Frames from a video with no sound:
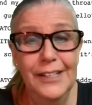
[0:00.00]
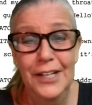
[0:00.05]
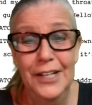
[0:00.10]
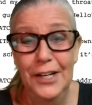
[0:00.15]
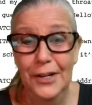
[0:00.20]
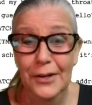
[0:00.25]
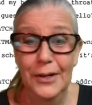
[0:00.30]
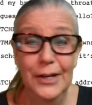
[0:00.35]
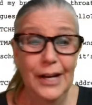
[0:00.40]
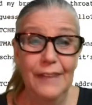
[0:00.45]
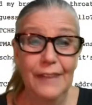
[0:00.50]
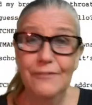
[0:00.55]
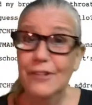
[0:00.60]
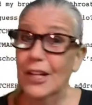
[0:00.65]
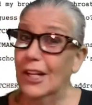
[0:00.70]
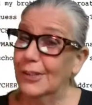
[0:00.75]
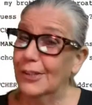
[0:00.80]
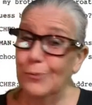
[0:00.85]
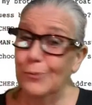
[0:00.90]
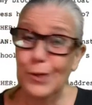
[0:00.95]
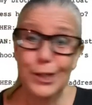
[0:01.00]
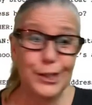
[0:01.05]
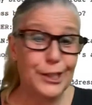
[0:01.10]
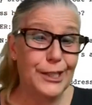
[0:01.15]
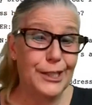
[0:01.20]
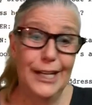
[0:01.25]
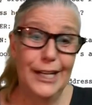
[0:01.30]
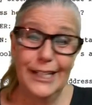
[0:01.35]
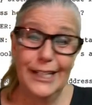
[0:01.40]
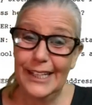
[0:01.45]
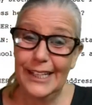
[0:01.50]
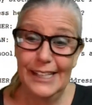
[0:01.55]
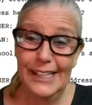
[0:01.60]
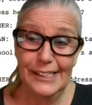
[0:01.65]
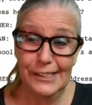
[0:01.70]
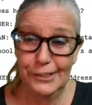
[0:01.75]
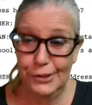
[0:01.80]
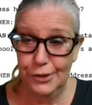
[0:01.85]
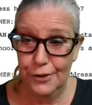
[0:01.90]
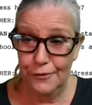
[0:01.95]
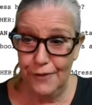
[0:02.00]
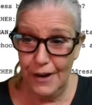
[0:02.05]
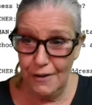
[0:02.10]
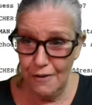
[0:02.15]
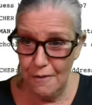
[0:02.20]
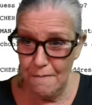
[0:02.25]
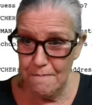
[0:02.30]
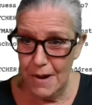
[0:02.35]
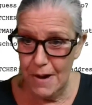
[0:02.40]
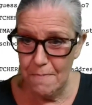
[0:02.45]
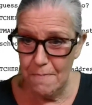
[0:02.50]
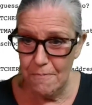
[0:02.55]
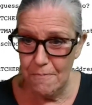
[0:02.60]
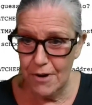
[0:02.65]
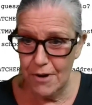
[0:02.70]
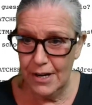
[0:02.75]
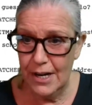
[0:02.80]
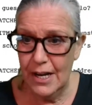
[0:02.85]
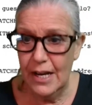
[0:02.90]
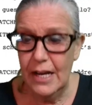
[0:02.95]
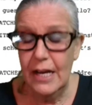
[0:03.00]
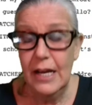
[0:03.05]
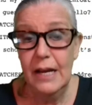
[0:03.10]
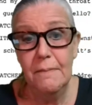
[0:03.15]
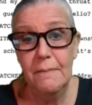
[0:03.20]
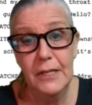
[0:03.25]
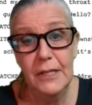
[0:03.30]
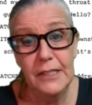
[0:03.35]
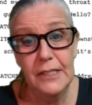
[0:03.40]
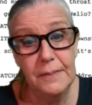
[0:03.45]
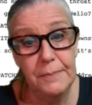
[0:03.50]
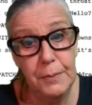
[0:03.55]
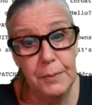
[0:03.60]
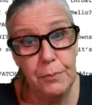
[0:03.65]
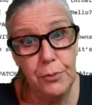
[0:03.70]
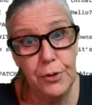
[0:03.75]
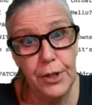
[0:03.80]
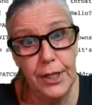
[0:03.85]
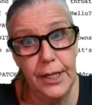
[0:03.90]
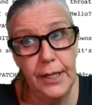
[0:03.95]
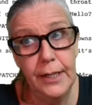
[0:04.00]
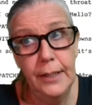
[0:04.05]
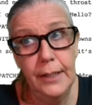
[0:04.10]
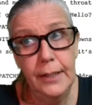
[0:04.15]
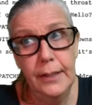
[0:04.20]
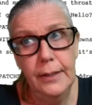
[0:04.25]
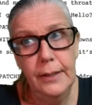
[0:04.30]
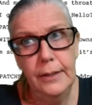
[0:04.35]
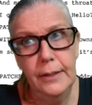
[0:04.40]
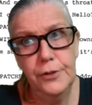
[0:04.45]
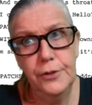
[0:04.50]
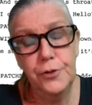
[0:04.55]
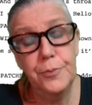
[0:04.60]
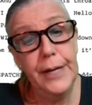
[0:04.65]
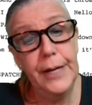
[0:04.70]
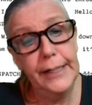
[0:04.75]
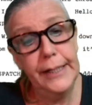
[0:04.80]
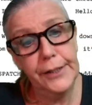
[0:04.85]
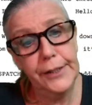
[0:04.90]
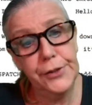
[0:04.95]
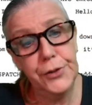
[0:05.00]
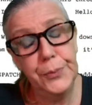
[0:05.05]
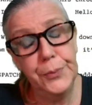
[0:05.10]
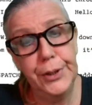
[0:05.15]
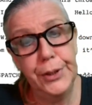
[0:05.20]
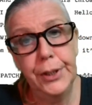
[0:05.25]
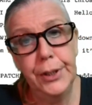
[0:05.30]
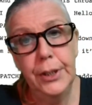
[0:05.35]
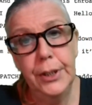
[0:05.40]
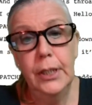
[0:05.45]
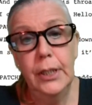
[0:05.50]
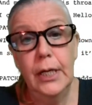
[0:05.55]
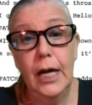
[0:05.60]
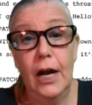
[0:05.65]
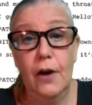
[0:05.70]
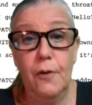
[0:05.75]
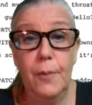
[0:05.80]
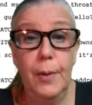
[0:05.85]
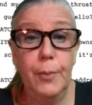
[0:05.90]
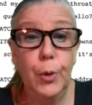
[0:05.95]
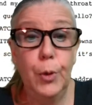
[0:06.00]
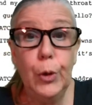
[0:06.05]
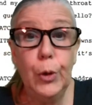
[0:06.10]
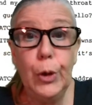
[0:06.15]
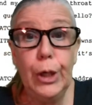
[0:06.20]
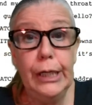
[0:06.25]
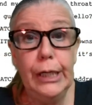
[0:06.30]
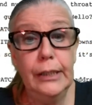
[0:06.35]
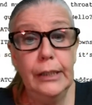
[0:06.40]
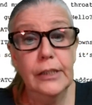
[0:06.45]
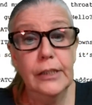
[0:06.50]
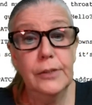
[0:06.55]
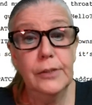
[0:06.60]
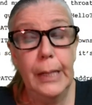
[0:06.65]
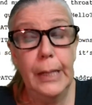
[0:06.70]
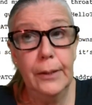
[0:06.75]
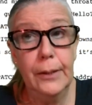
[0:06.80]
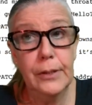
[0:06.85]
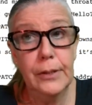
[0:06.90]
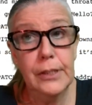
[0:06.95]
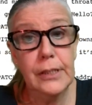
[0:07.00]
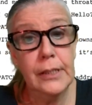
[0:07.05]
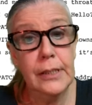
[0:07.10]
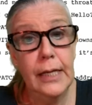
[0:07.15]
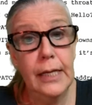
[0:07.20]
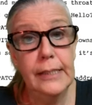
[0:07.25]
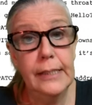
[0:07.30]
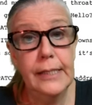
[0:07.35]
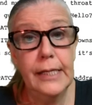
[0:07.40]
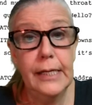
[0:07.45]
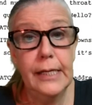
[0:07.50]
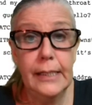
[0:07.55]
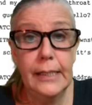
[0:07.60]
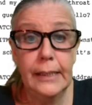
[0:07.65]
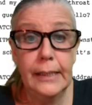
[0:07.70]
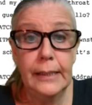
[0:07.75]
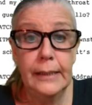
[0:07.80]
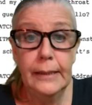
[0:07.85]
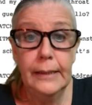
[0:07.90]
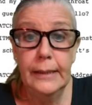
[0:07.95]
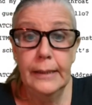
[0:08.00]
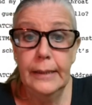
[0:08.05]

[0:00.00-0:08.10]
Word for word: you know, I've worked a lot of cases. So if I remember it, it must have been pretty dramatic to me. I remember looking at these parents and thinking,